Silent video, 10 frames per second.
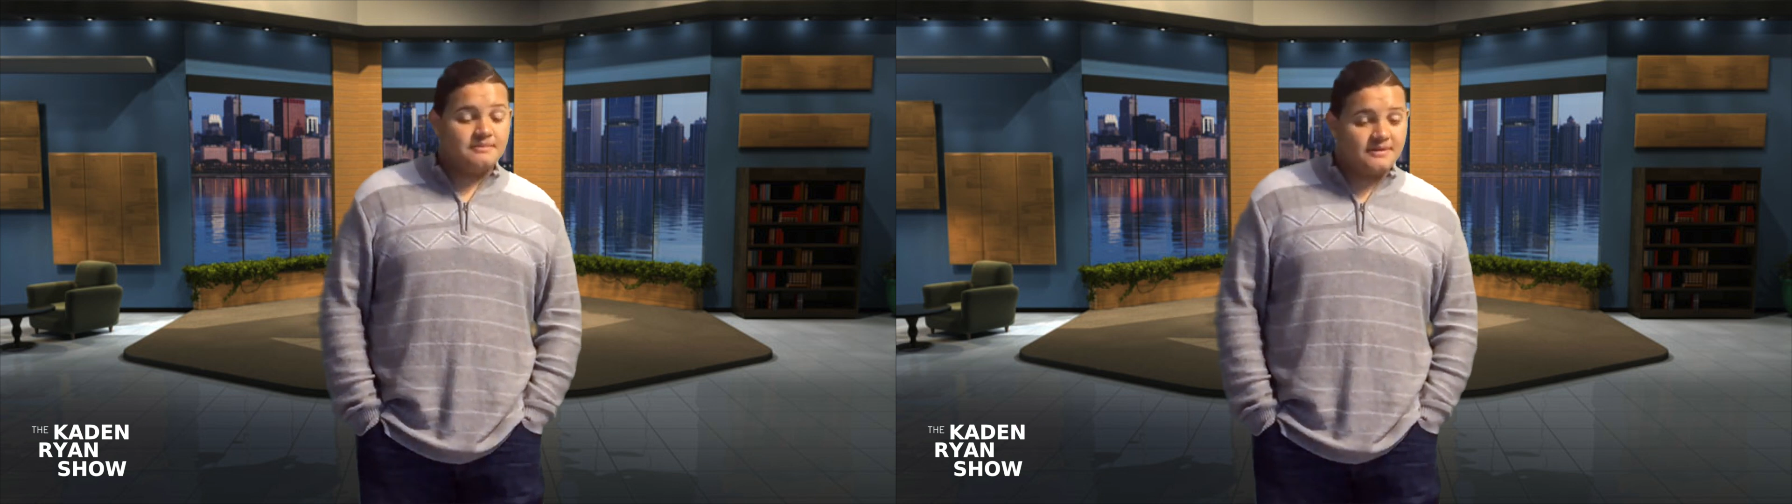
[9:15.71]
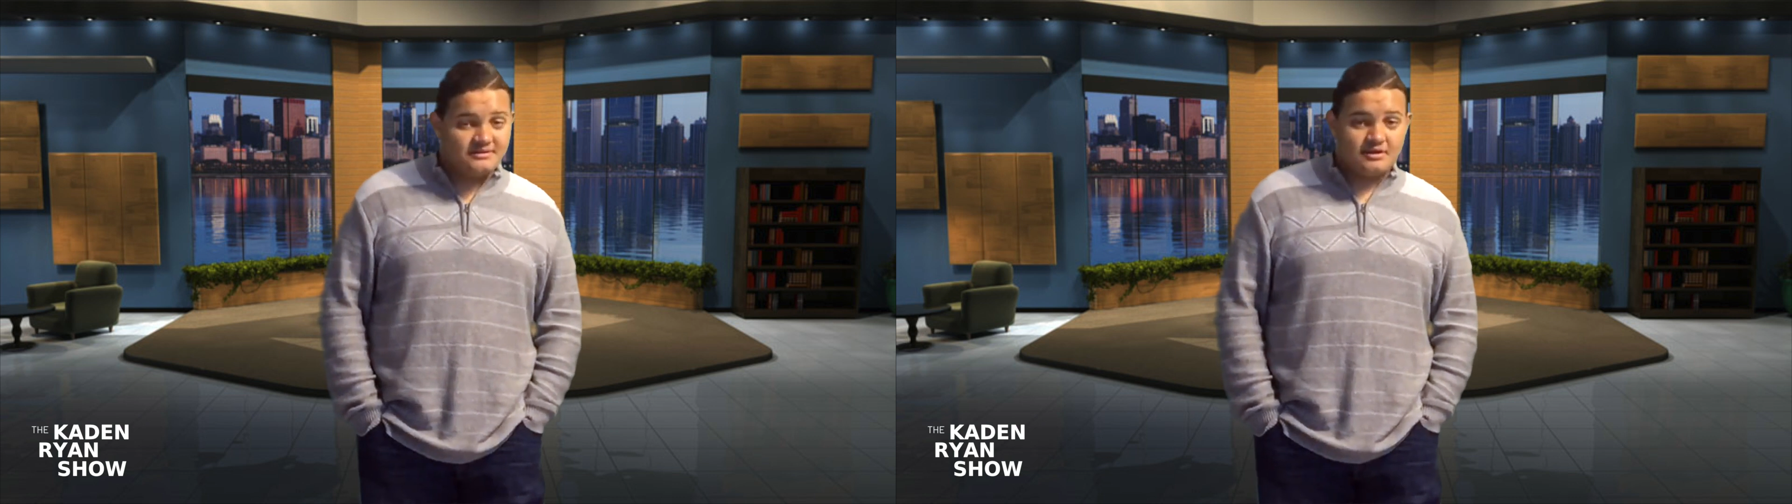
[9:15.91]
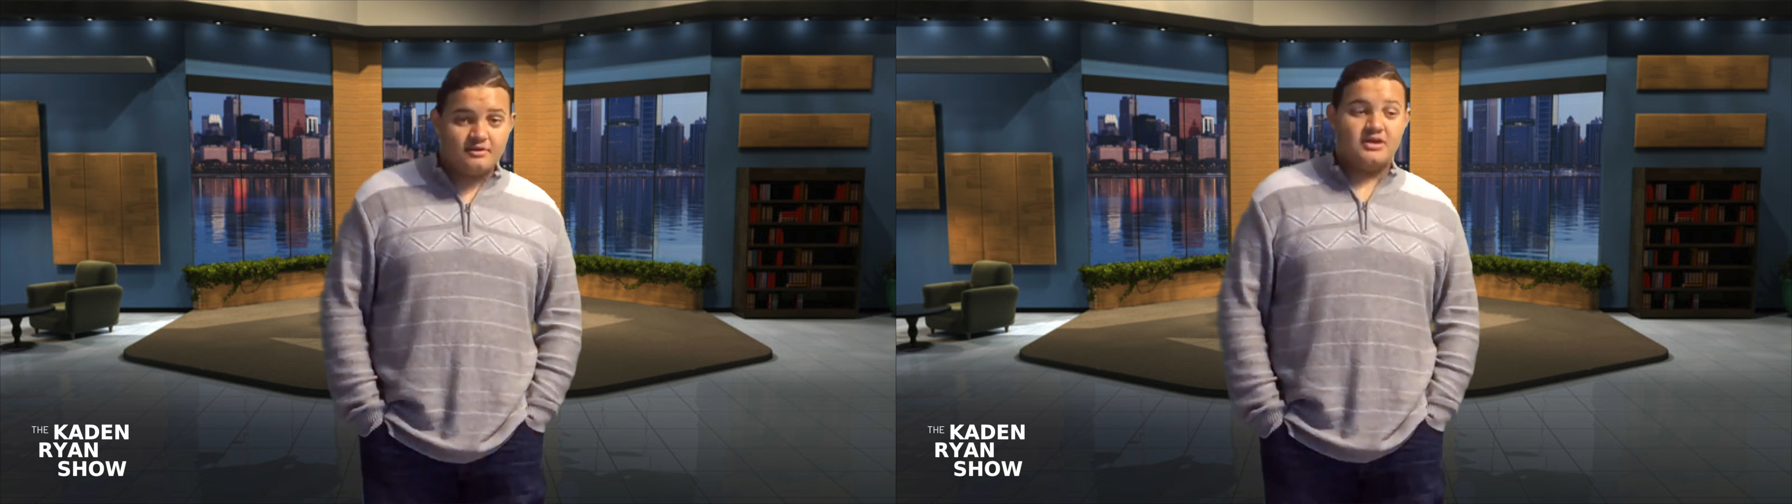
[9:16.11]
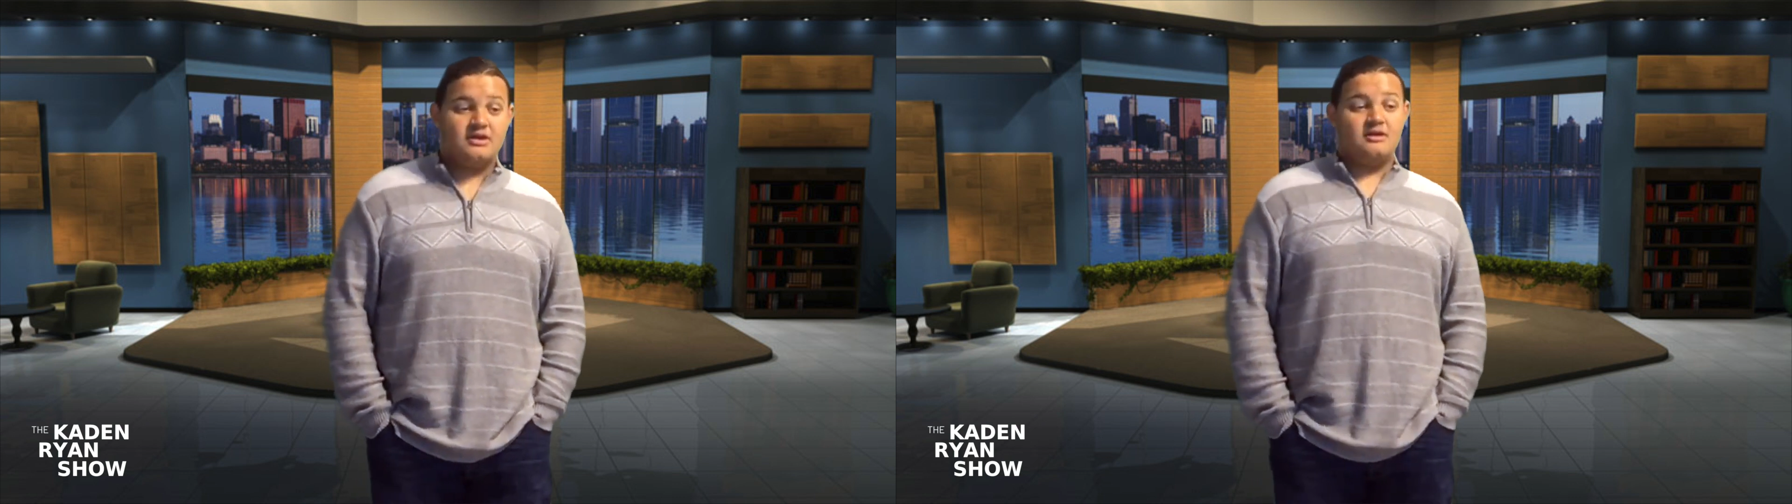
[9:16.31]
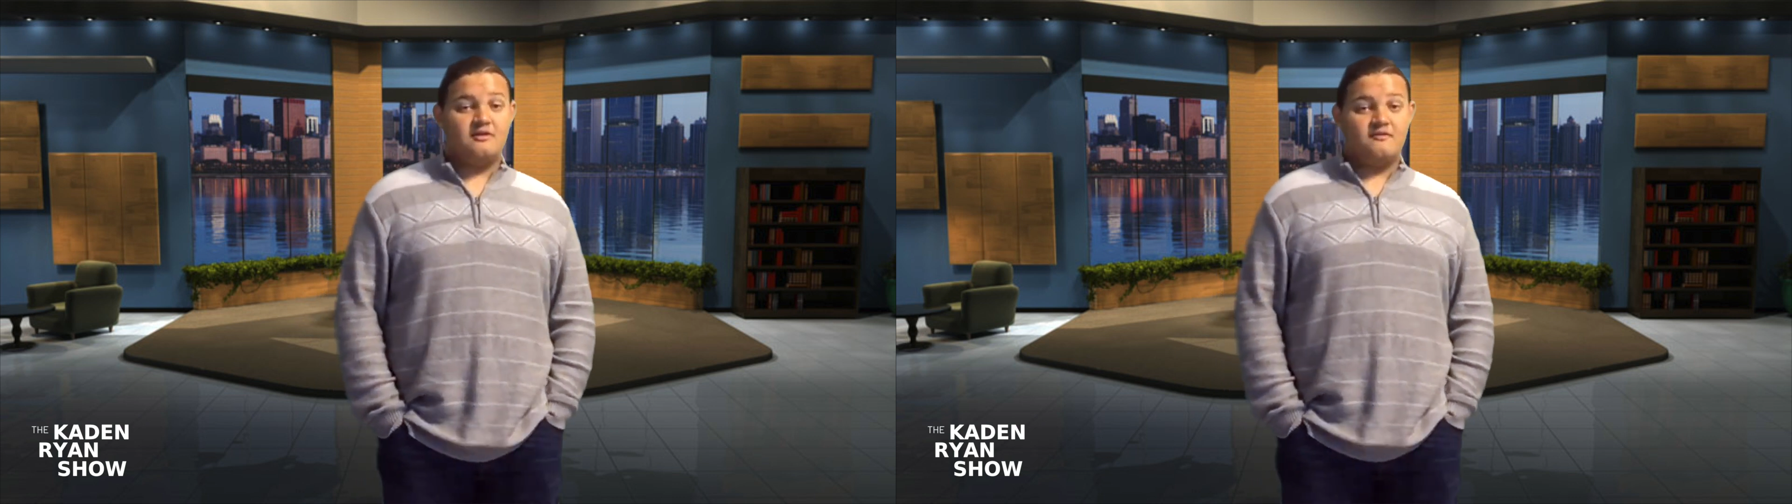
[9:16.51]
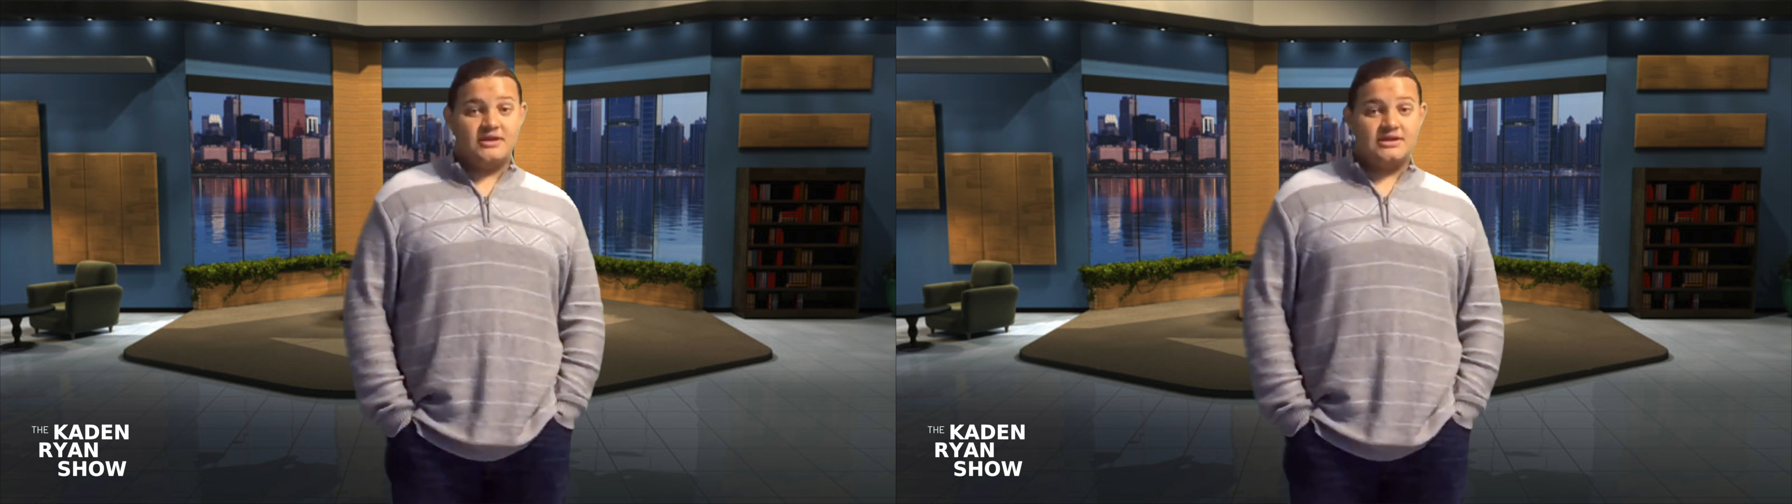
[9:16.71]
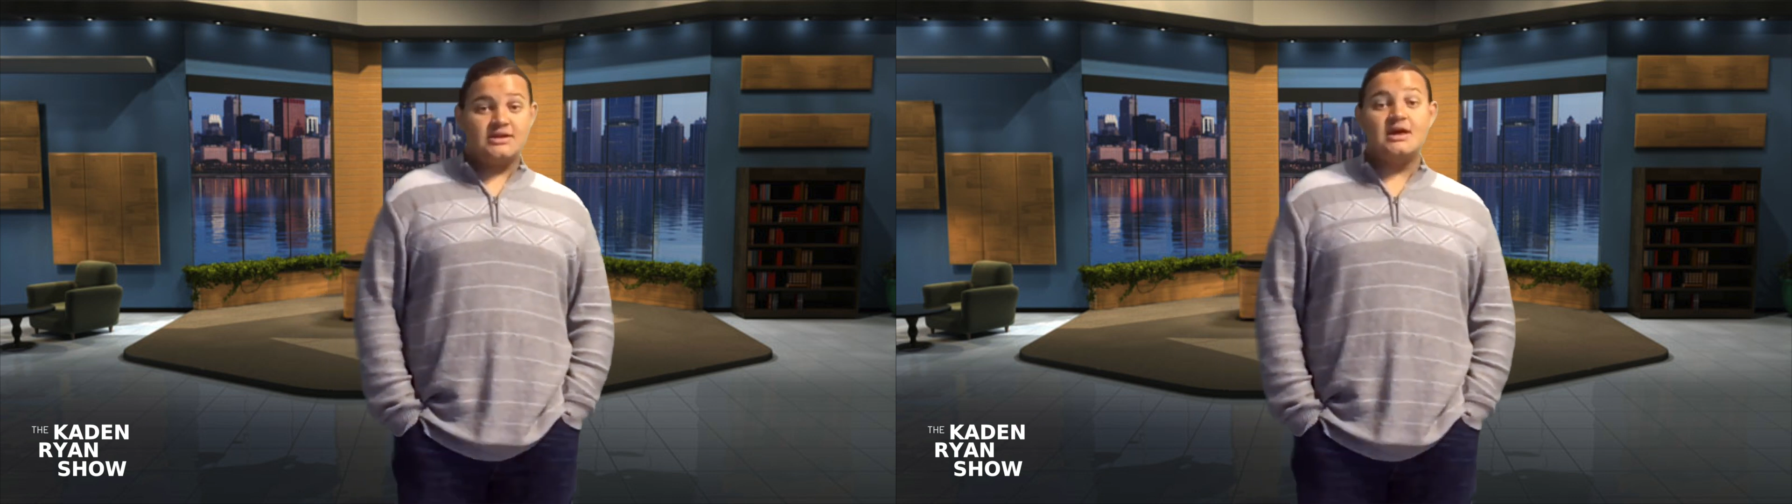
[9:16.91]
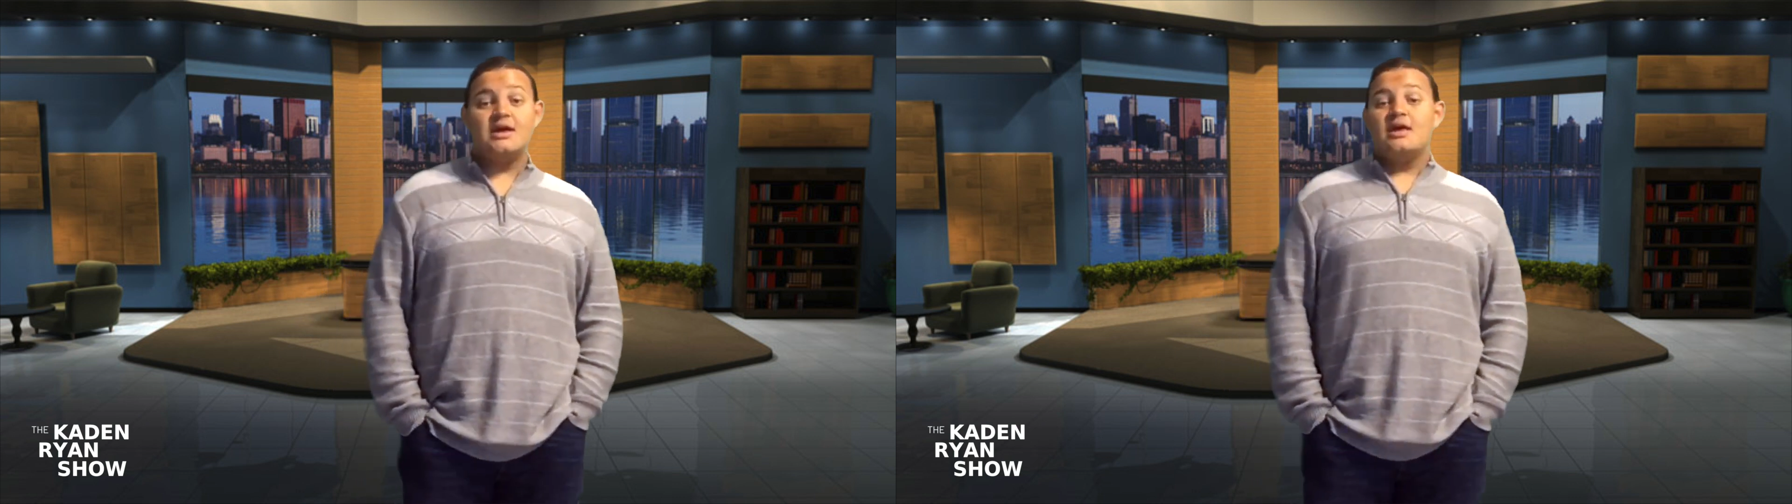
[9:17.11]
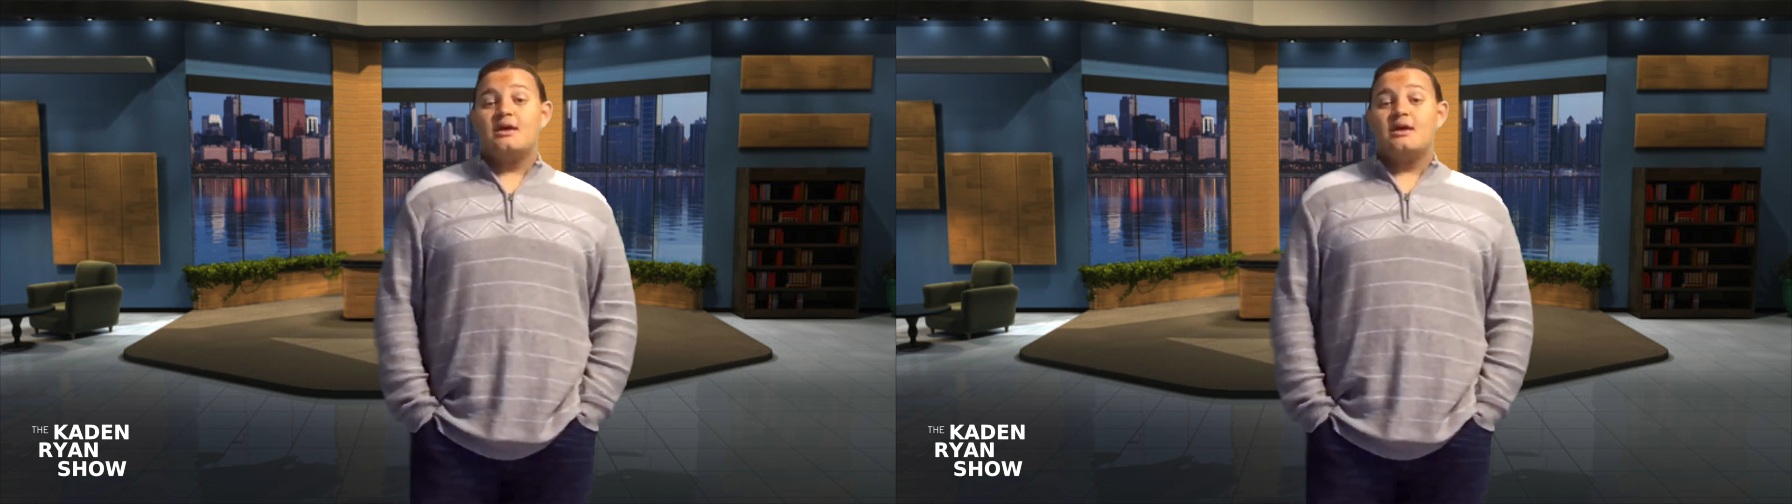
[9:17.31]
please don't get offended.